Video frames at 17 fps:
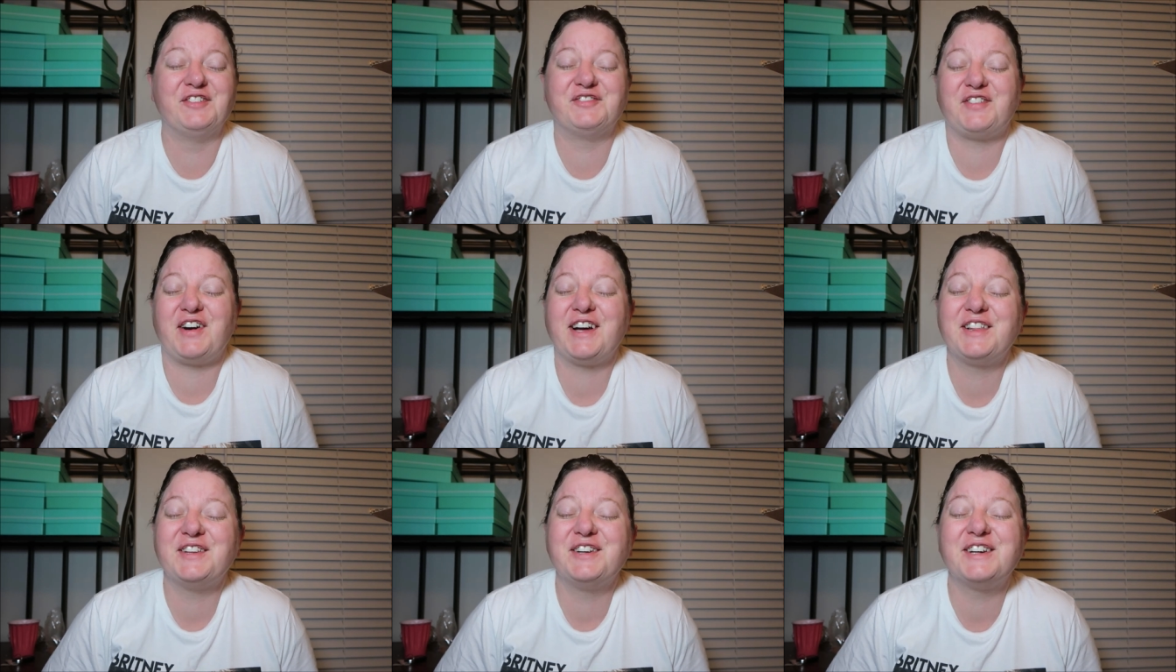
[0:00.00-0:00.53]
if
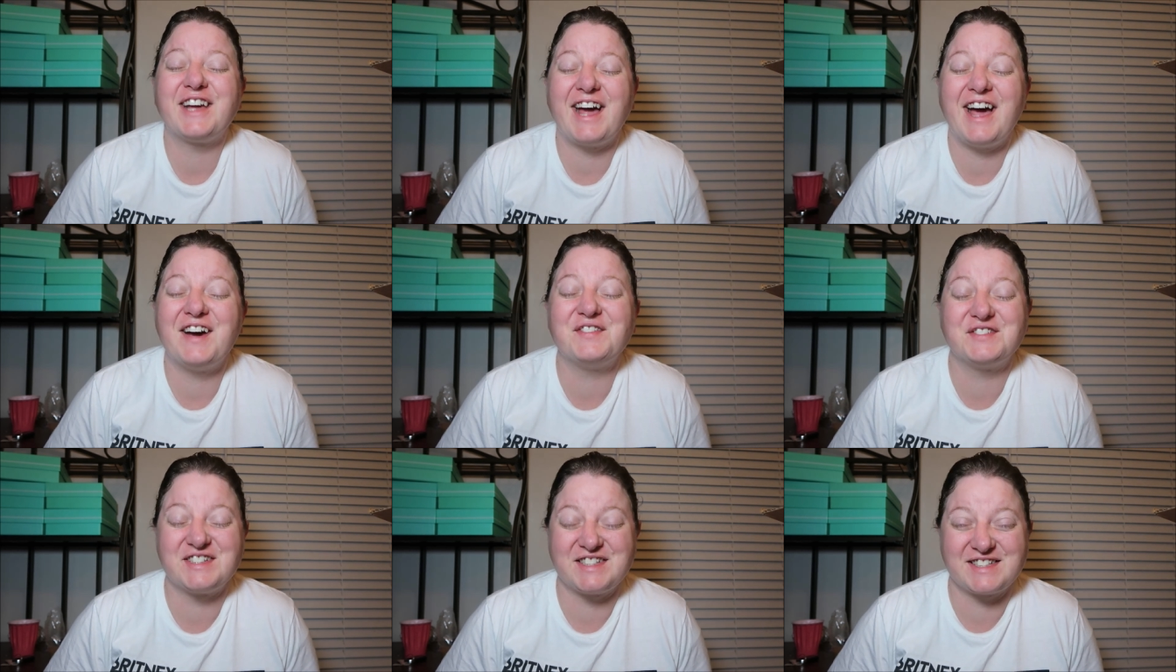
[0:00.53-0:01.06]
I look
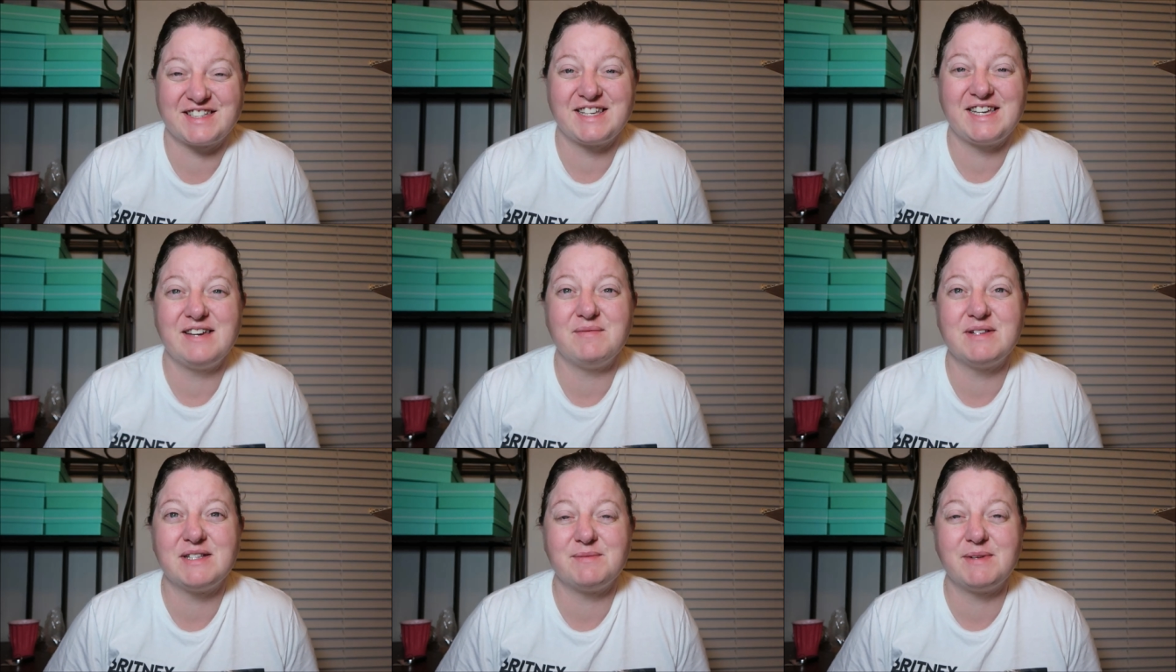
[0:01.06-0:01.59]
half
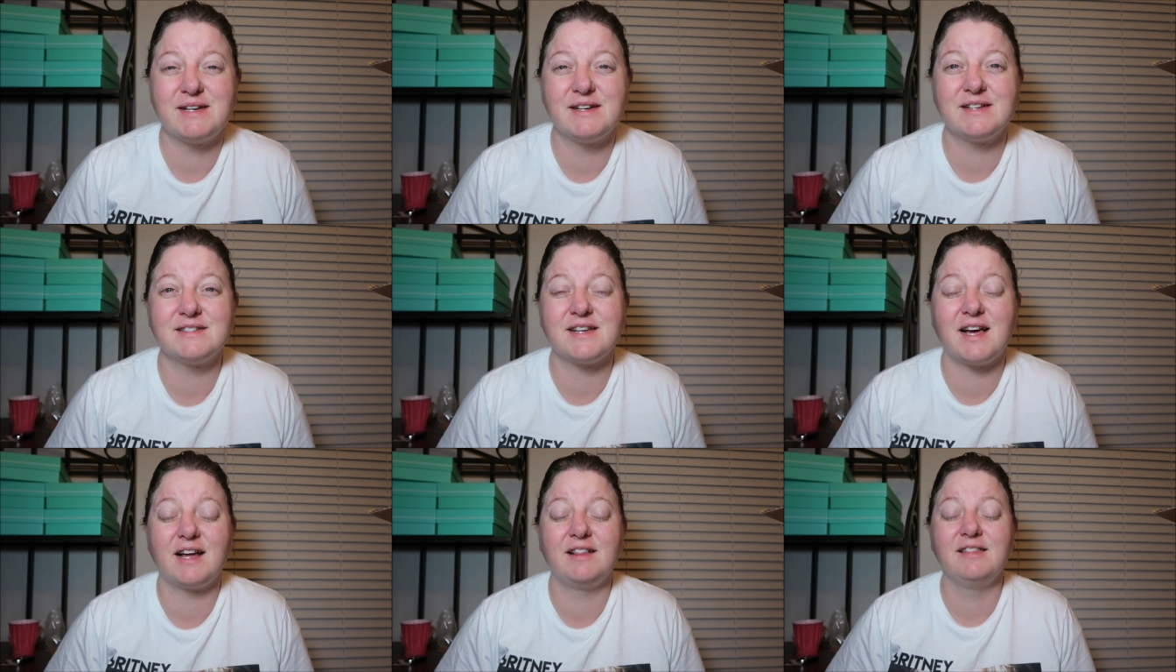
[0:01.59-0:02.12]
asleep, it's
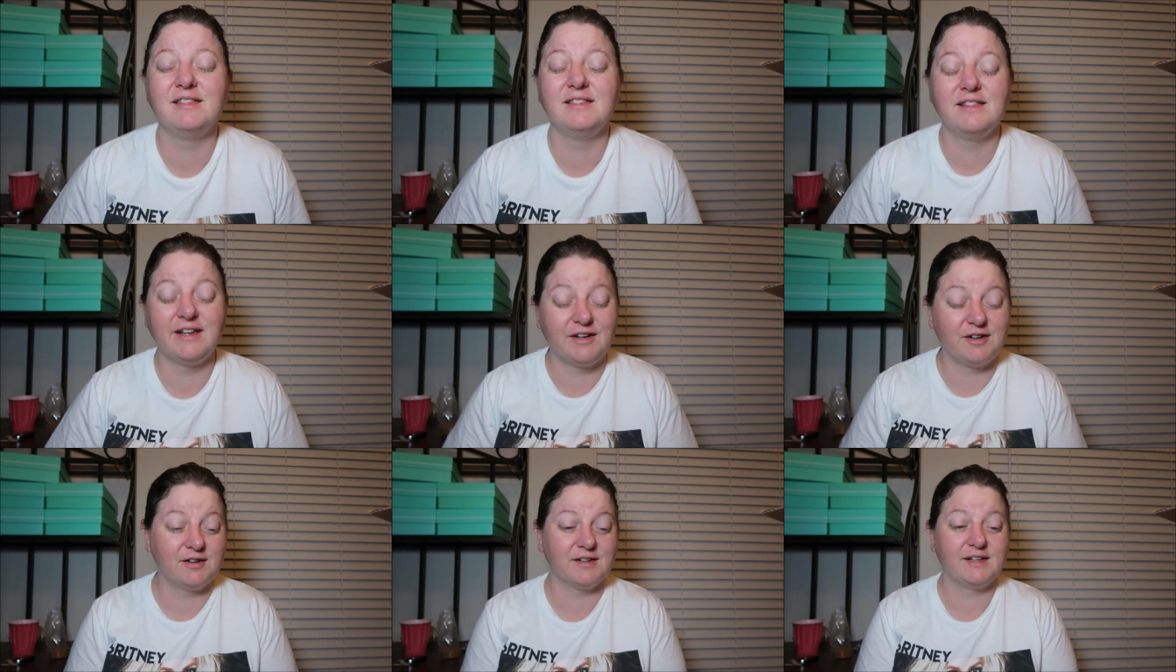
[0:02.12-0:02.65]
because I
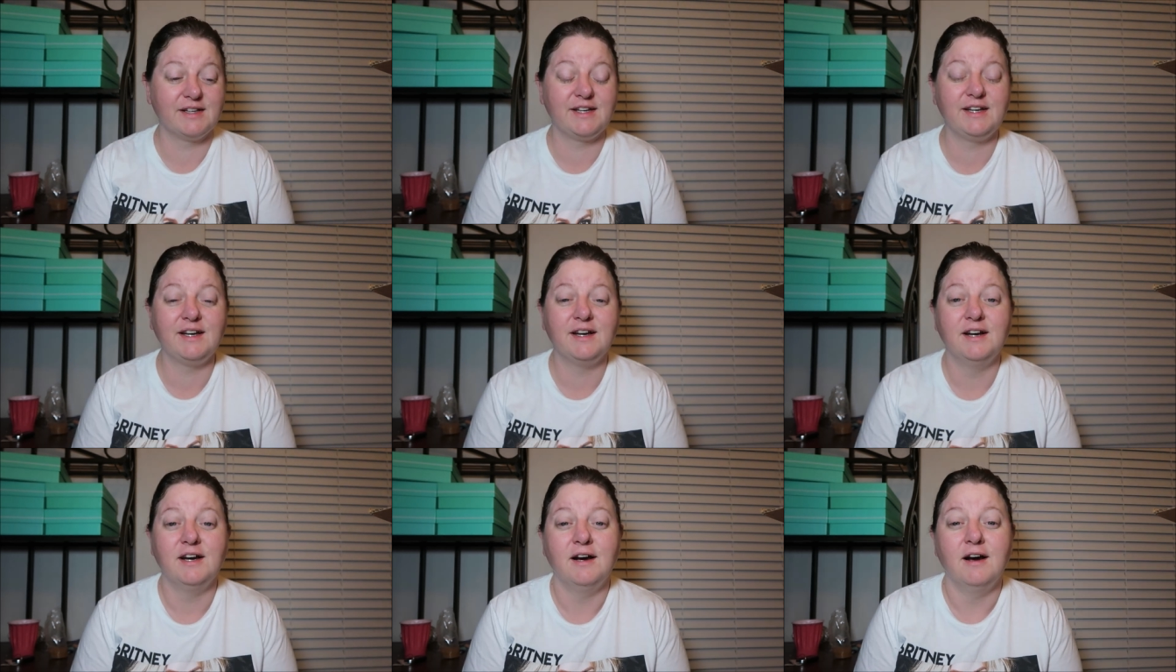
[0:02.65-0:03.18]

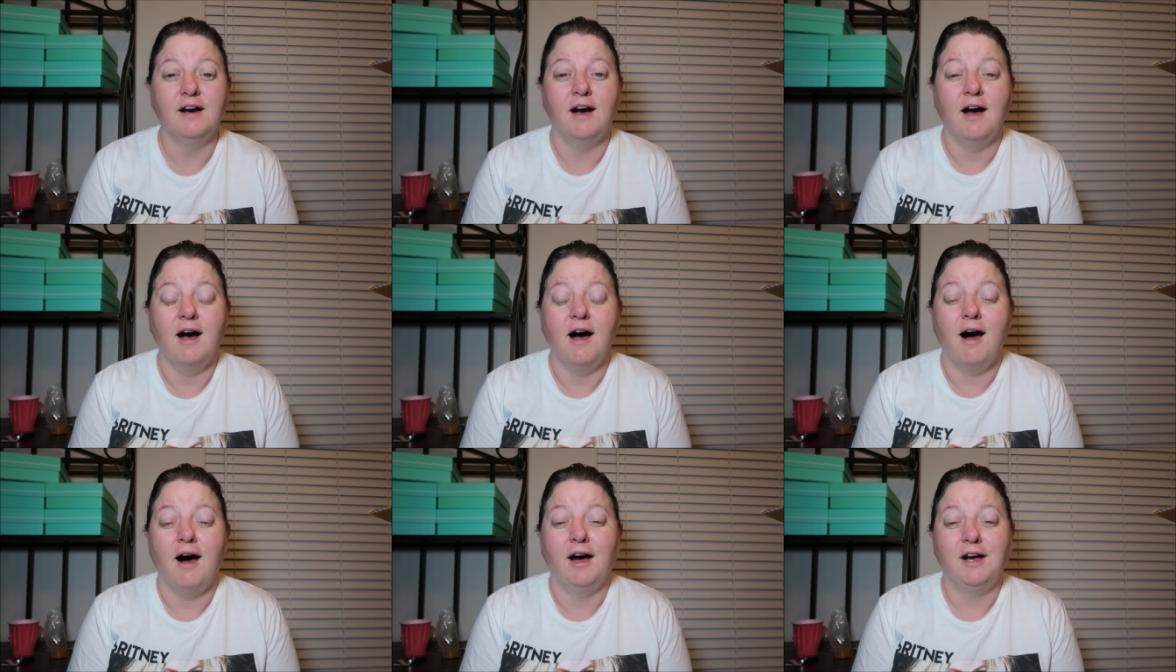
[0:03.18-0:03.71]
literally
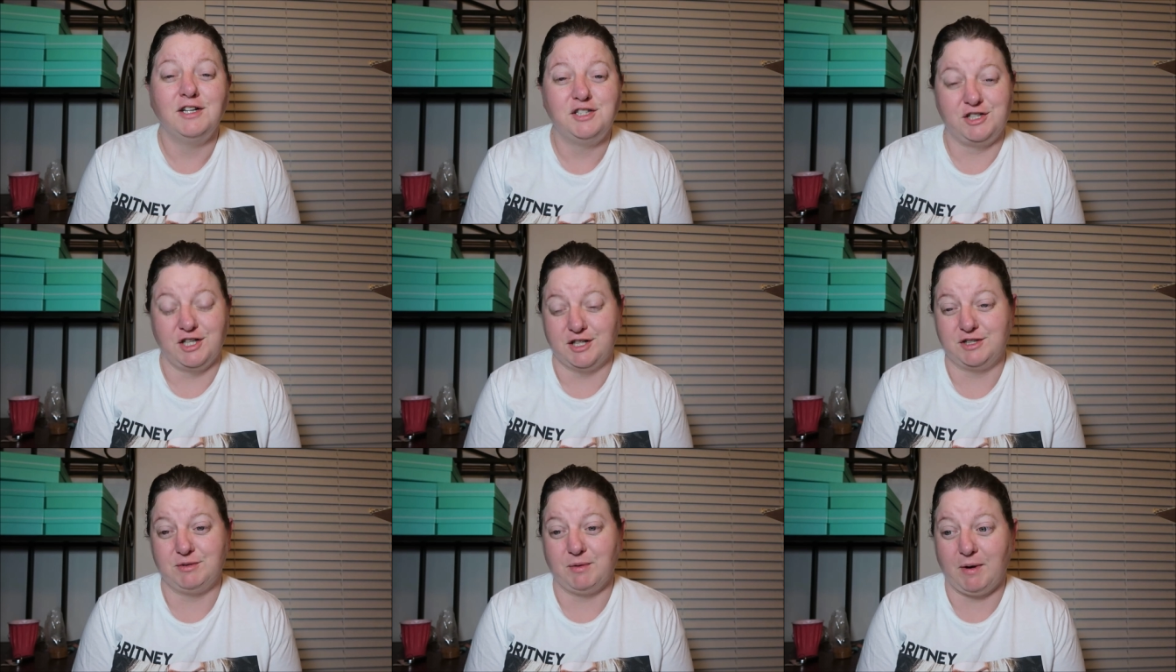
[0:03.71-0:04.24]

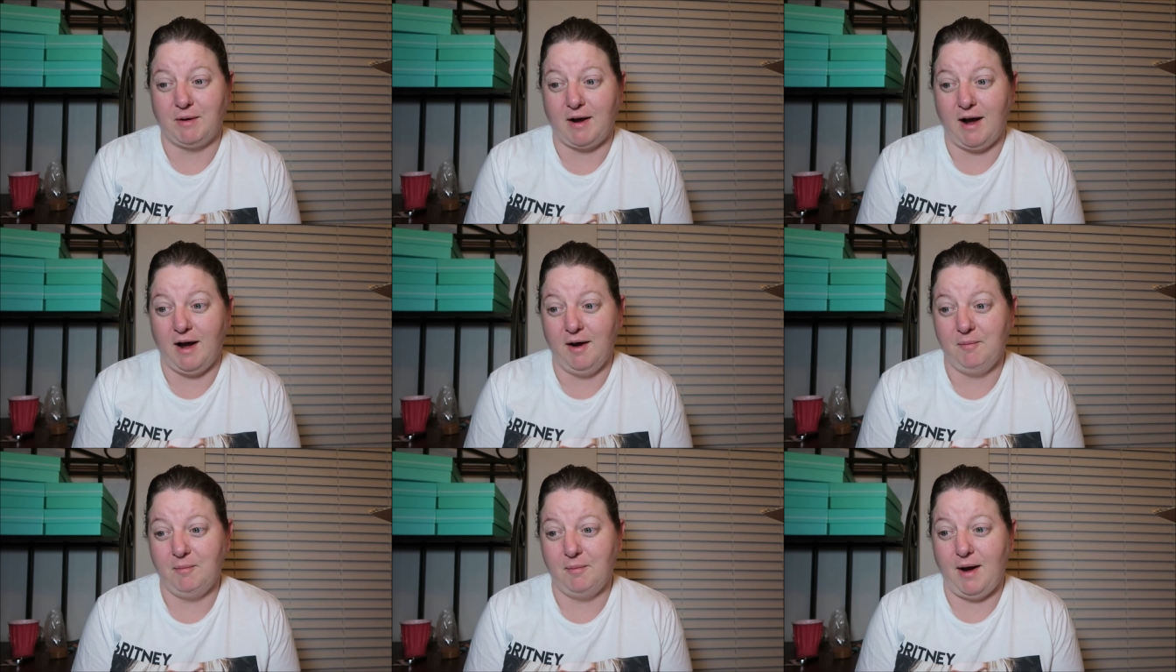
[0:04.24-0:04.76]
just woke
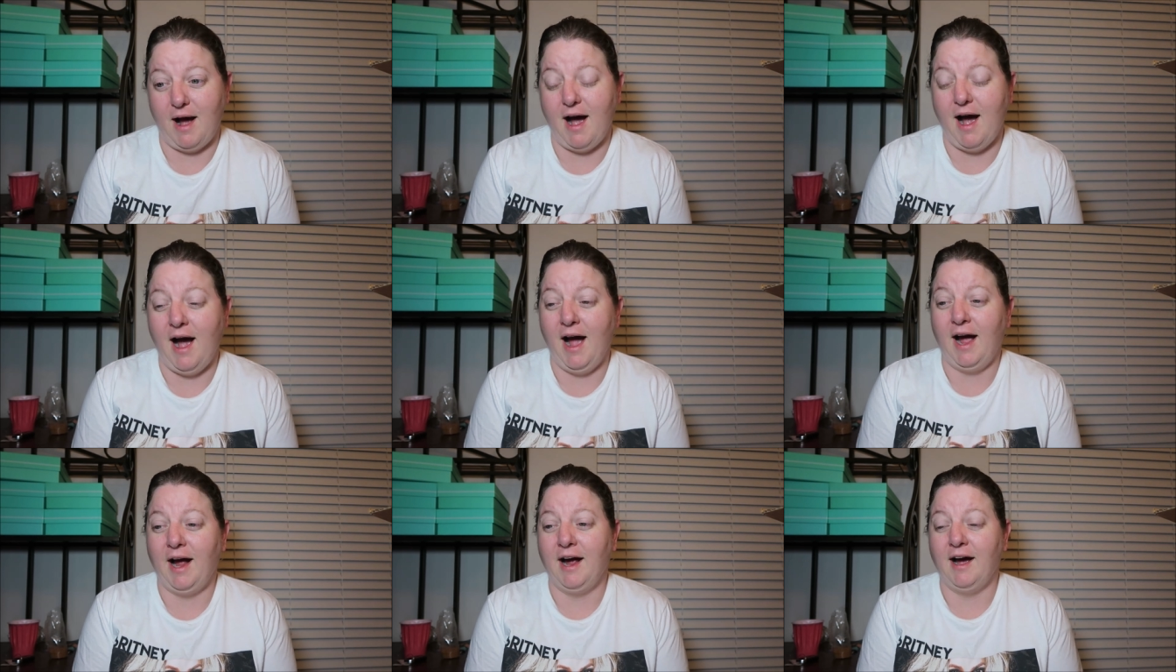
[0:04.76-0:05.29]
up.
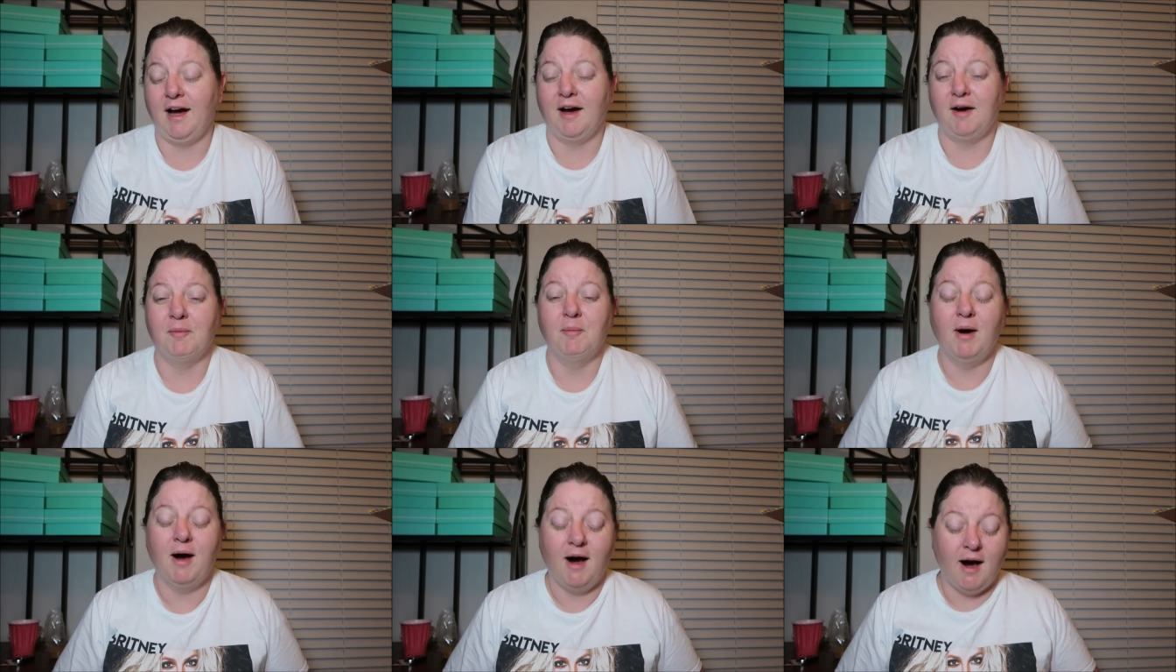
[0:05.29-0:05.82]
I,
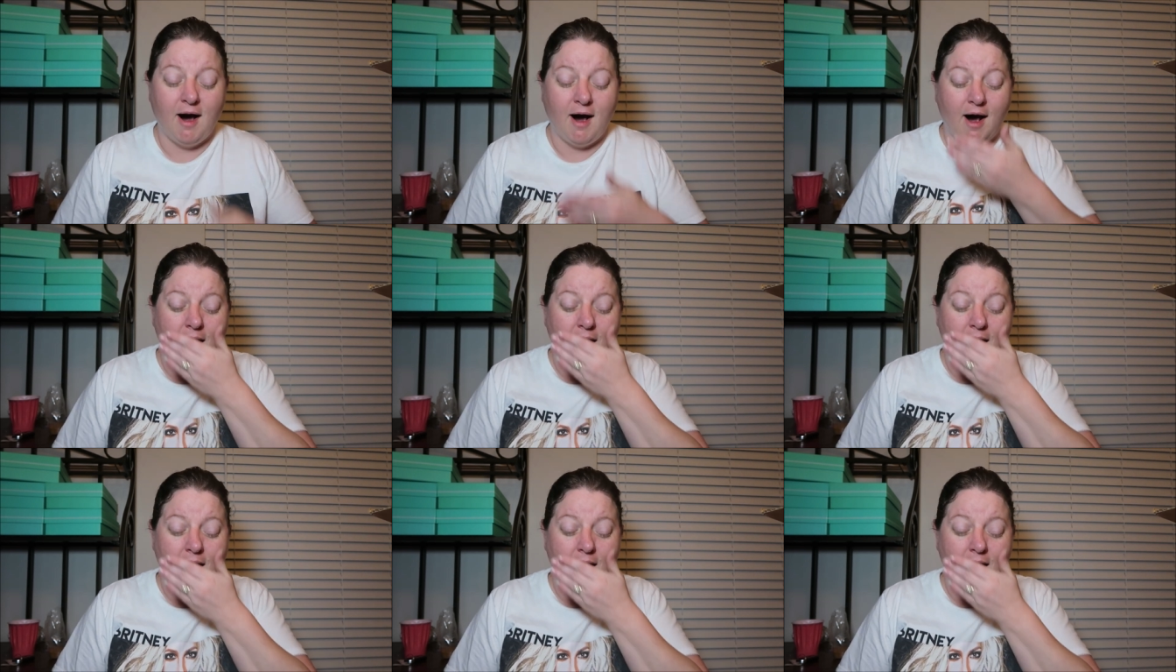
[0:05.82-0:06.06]
um,